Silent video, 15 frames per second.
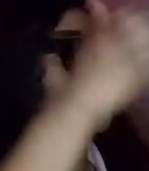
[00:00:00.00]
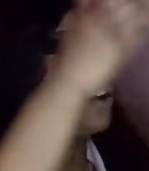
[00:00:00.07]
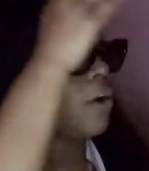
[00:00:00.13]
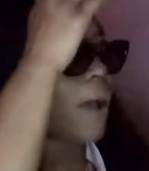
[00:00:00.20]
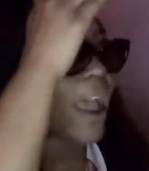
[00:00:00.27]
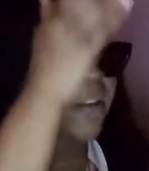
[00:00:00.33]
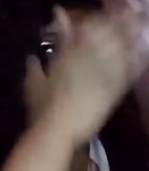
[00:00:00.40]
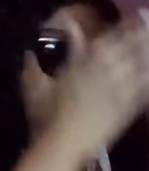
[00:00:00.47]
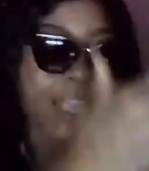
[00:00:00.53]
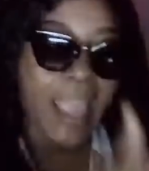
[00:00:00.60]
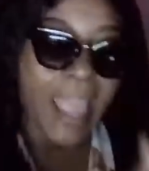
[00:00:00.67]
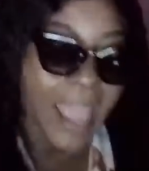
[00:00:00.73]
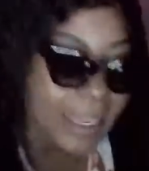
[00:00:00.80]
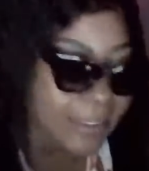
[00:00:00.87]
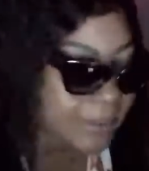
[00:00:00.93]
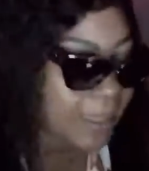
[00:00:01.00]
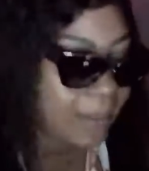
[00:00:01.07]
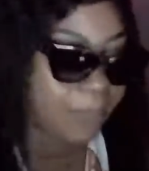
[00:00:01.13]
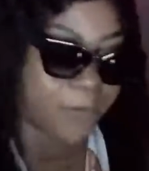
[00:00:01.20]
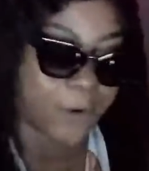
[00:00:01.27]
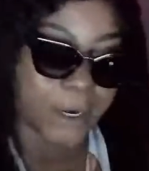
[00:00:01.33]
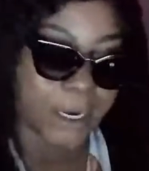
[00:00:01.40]
I don't have to ask
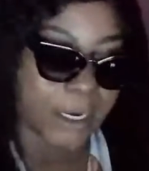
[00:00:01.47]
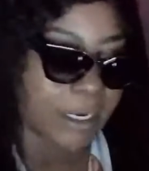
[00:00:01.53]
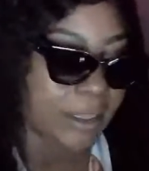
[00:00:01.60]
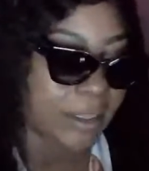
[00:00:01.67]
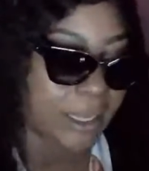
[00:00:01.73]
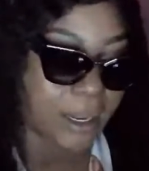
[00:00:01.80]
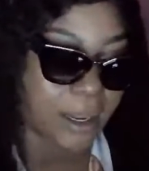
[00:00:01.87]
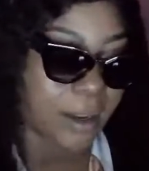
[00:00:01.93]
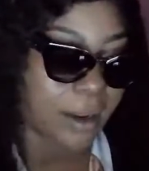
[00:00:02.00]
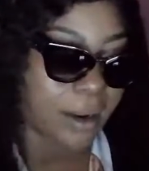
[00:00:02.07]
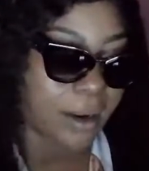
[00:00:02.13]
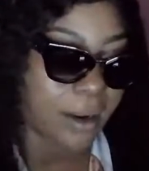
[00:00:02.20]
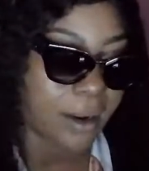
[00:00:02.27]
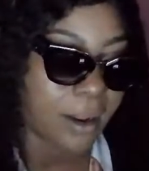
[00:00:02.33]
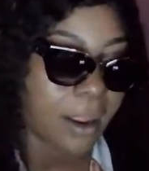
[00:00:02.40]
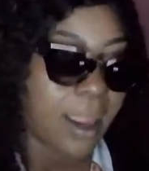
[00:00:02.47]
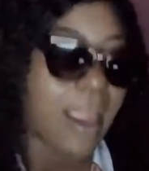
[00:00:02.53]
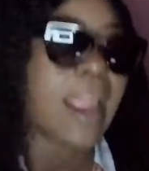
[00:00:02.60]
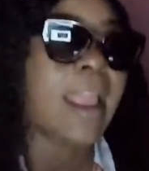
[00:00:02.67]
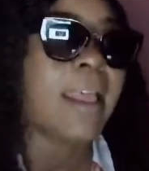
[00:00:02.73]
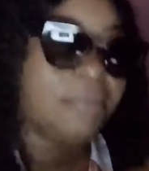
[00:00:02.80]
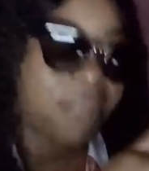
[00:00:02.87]
him for anything.
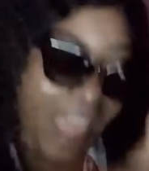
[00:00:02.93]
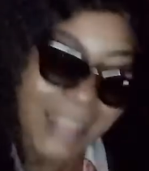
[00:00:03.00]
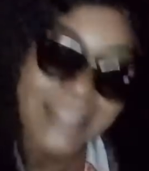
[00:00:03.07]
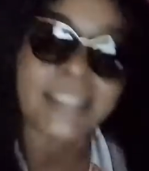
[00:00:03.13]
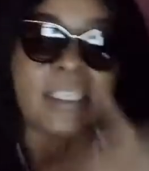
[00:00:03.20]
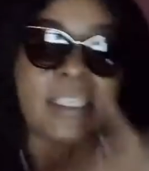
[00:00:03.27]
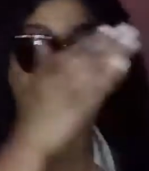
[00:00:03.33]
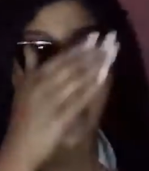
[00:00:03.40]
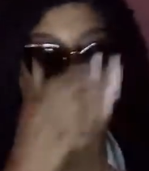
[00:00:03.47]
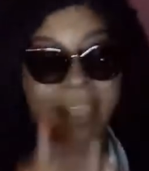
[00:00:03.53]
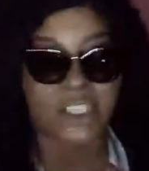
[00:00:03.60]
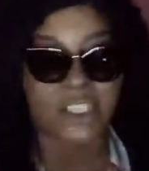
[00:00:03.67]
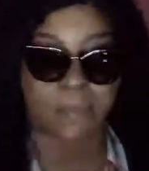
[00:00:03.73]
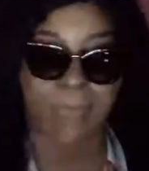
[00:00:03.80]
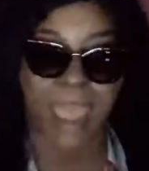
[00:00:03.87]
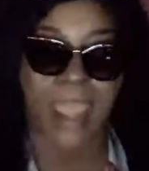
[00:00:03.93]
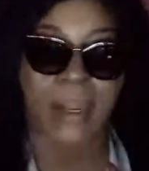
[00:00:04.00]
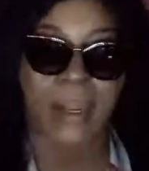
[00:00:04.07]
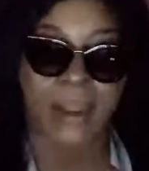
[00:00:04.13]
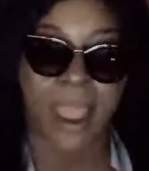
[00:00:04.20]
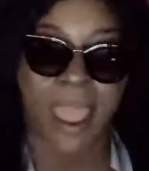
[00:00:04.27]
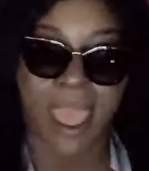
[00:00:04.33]
That's a match
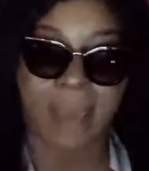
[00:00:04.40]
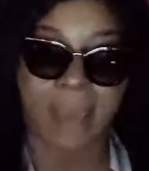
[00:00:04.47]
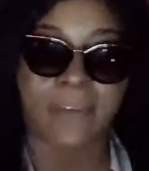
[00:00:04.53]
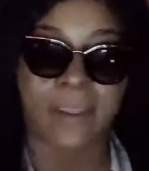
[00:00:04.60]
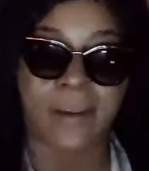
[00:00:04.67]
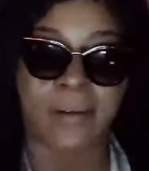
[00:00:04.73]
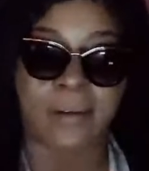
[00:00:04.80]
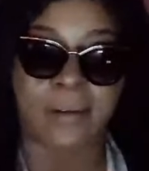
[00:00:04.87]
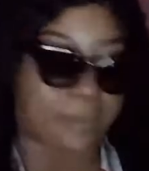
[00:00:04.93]
made in heaven.